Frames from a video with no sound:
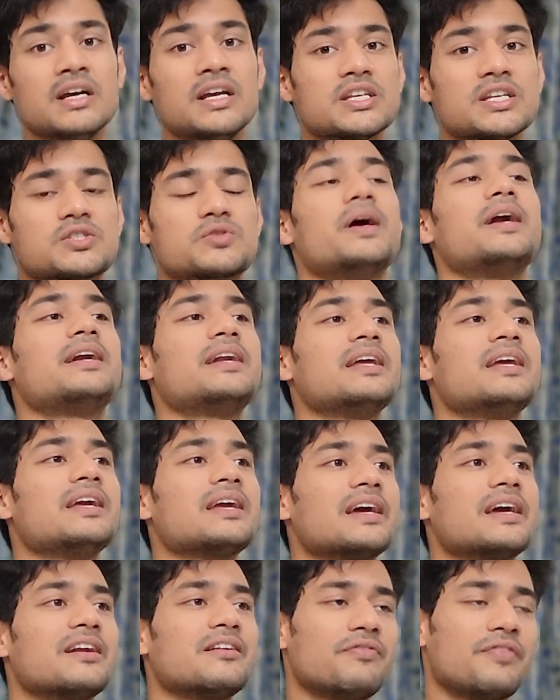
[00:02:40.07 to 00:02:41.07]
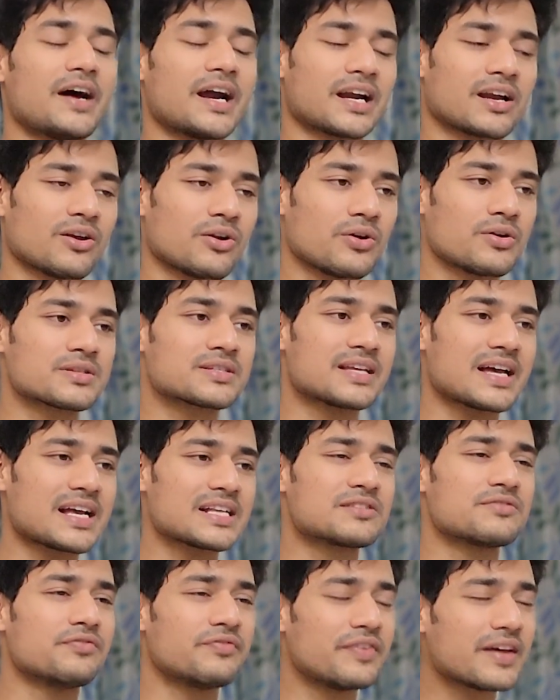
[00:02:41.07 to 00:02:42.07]
Sweating and fat loss
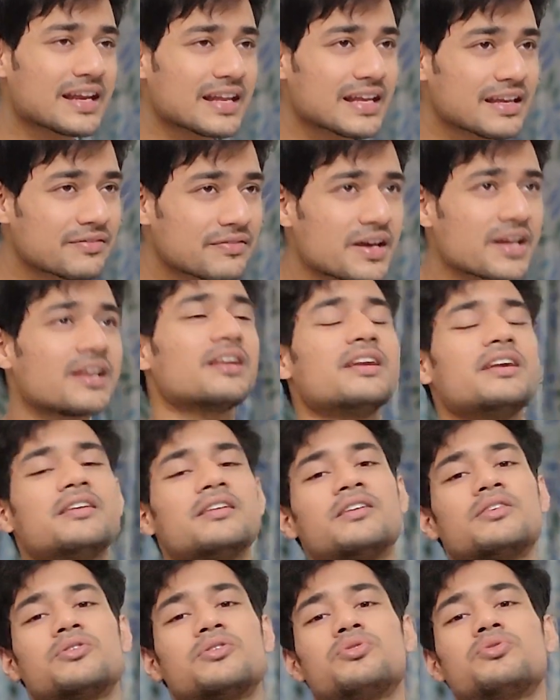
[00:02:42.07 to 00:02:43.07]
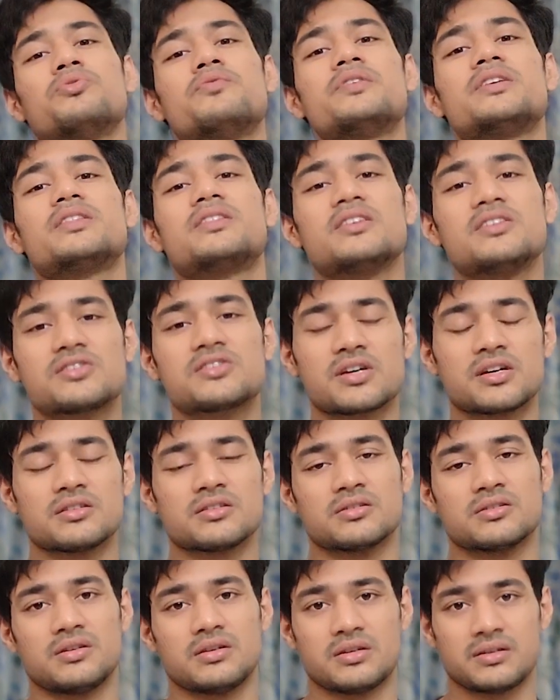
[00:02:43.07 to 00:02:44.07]
has very very little to do with each
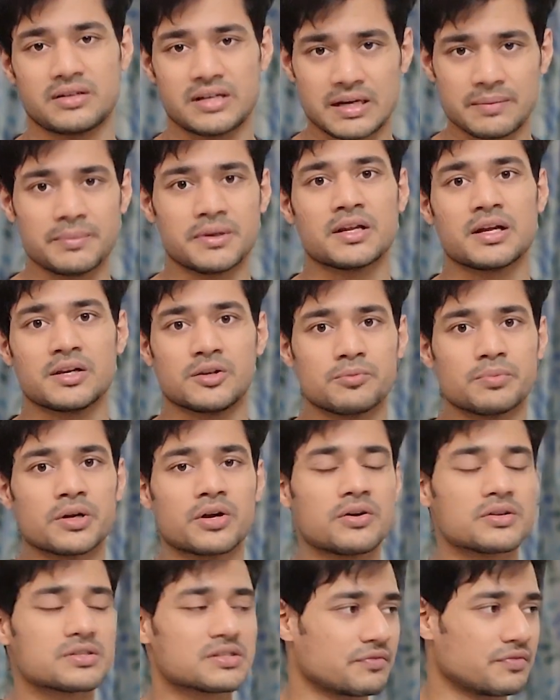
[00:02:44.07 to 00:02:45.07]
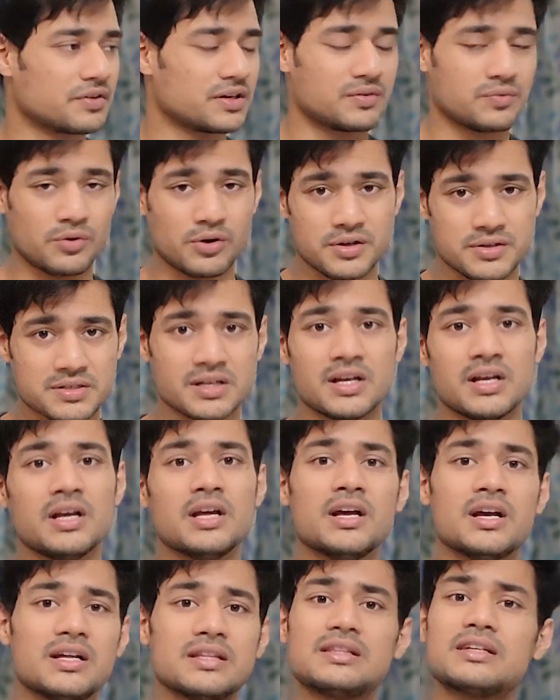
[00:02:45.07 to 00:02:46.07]
other let me tell you because if it was
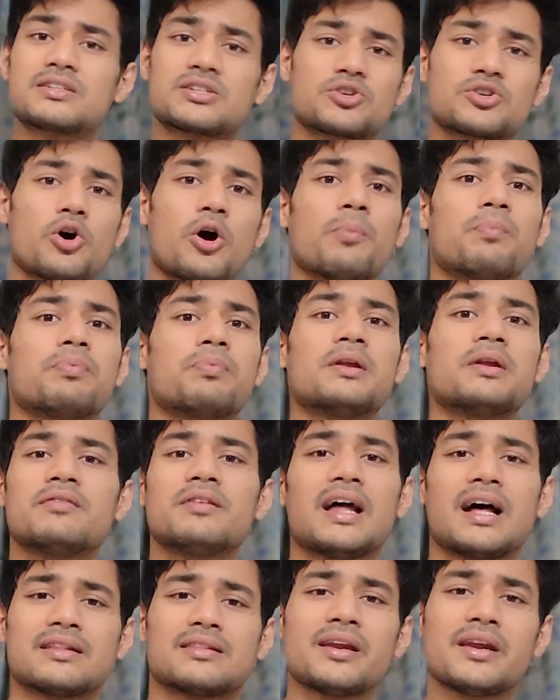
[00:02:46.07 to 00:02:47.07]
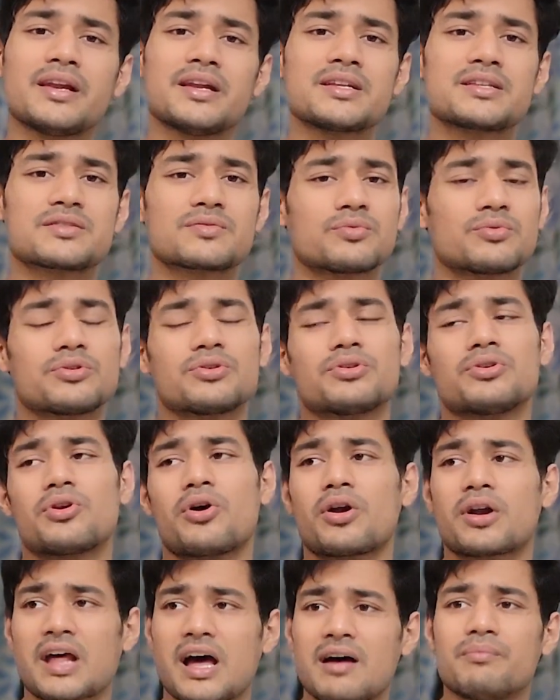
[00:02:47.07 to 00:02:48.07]
the top level athletes would
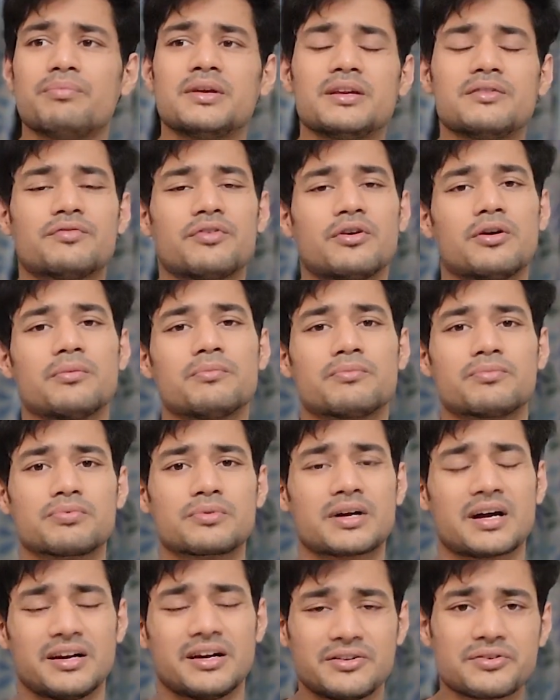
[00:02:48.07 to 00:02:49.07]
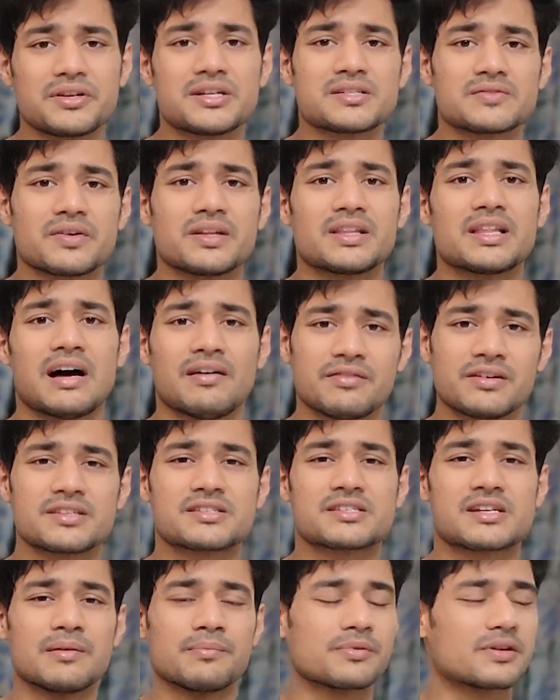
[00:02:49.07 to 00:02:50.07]
not have been from countries where the
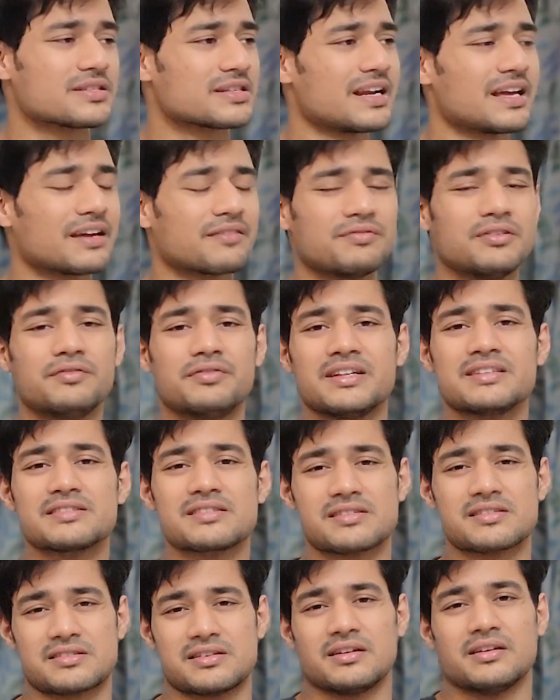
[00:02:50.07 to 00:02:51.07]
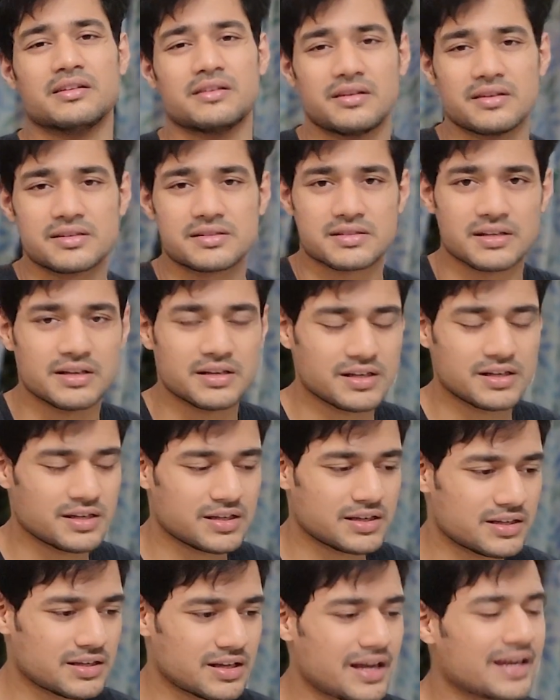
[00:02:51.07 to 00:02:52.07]
average temperature is like 15 16 degrees
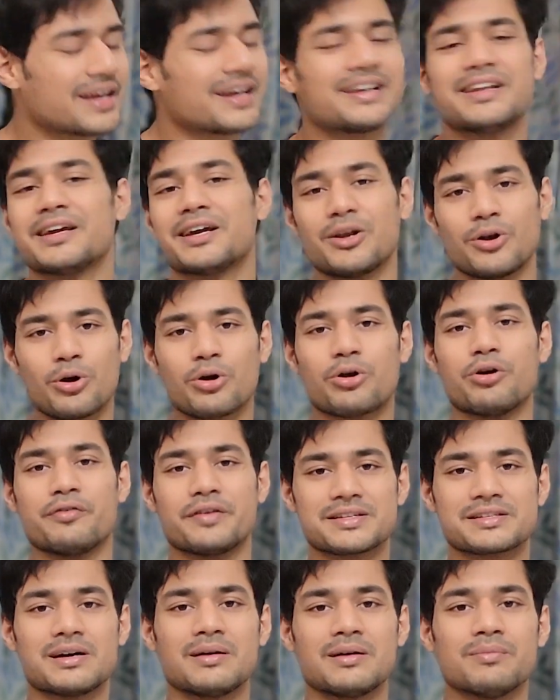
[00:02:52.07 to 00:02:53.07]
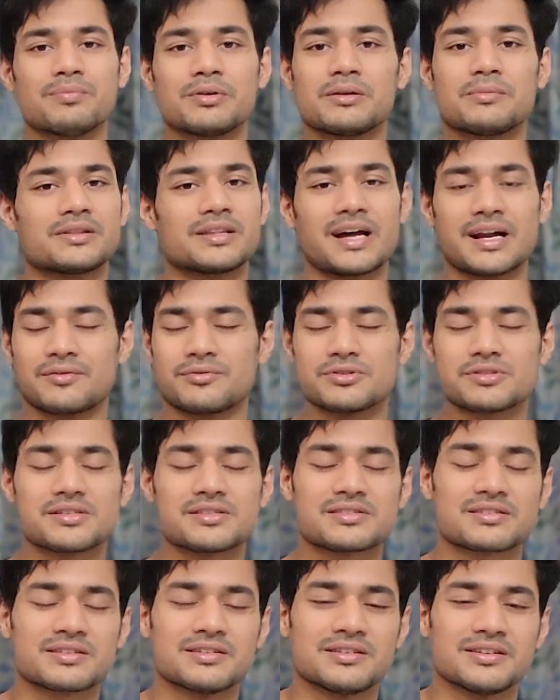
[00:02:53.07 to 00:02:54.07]
i can take a lot of example but that would
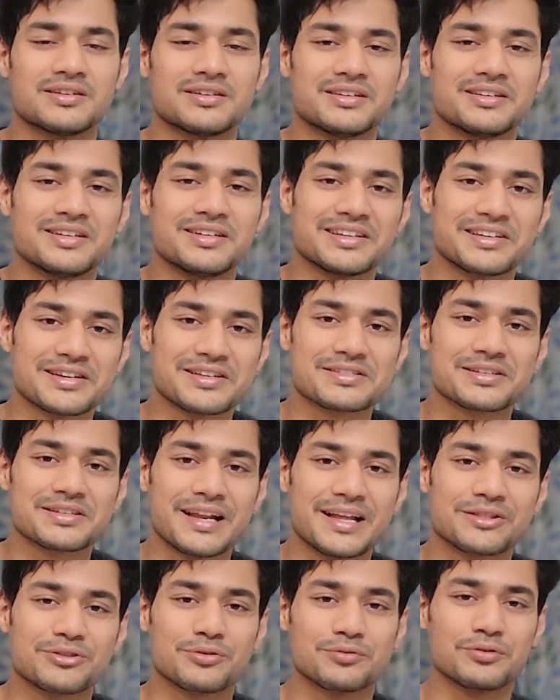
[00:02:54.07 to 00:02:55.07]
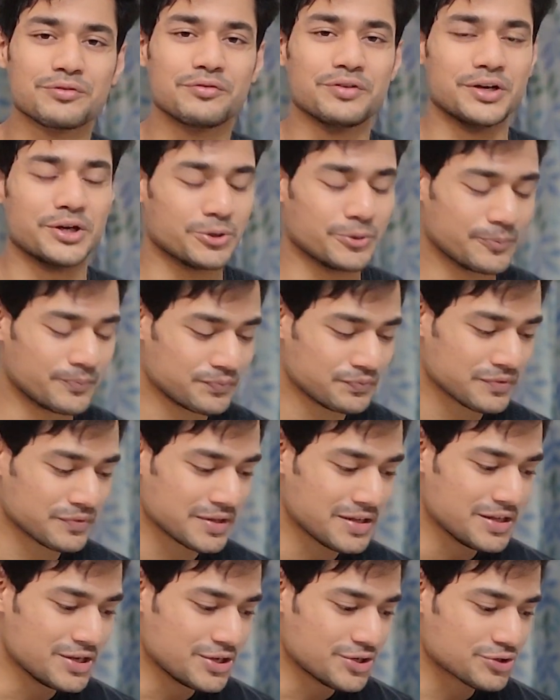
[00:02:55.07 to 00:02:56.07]
just uh, increase the length of the video
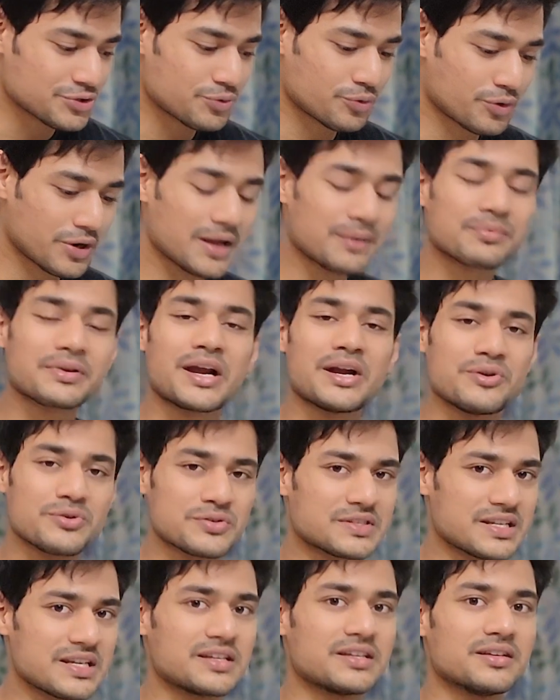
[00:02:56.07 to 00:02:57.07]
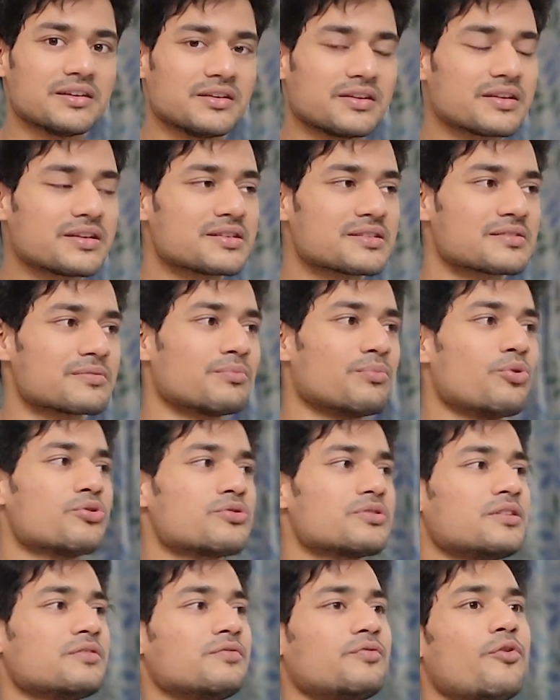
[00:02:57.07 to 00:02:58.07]
so what i'm trying to say here is more
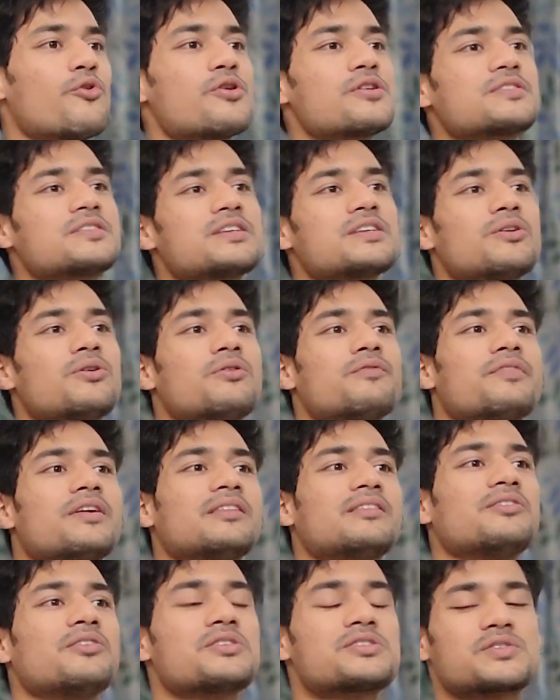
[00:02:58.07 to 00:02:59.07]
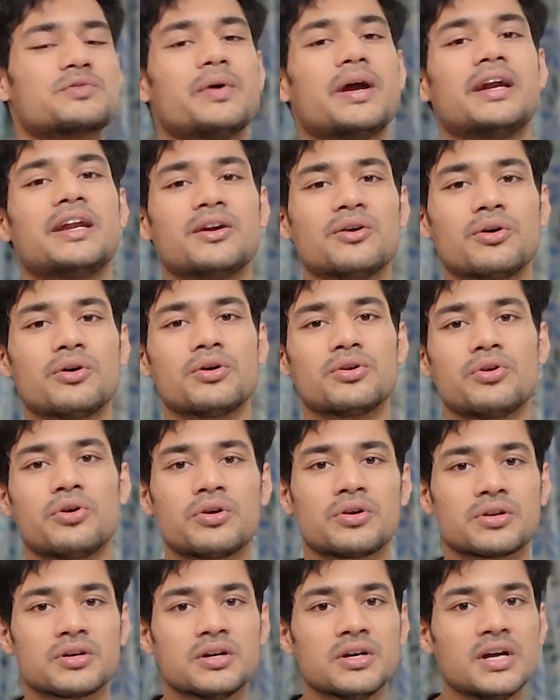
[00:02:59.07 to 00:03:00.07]
than focusing on whether you're sweating or
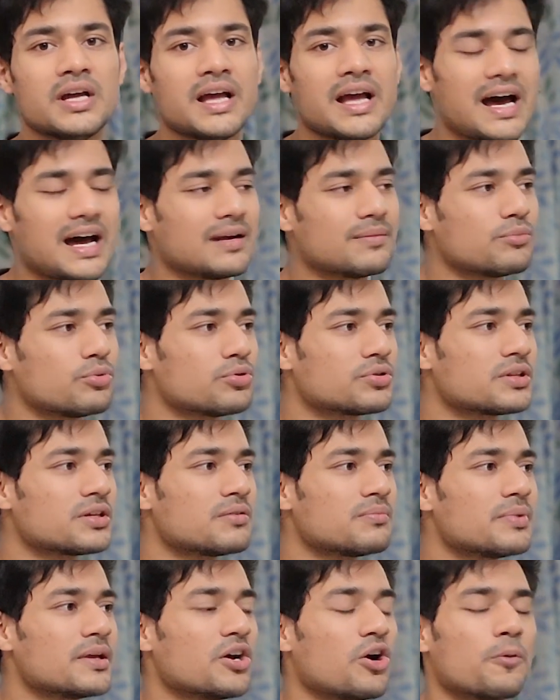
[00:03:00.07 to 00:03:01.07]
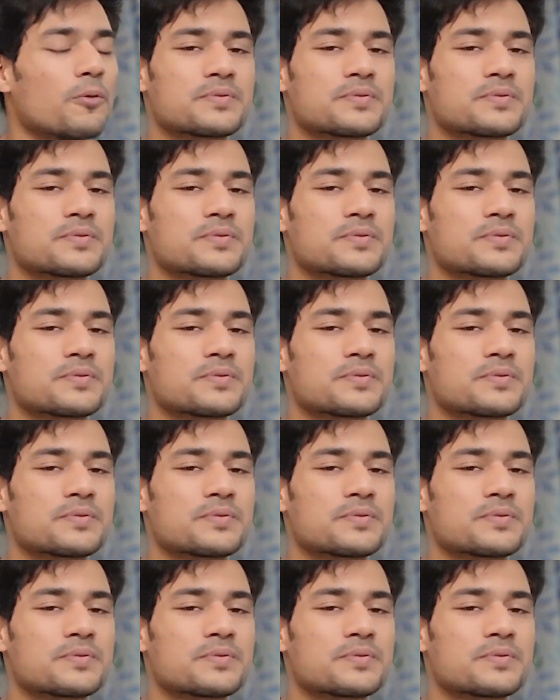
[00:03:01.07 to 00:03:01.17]
not and more than being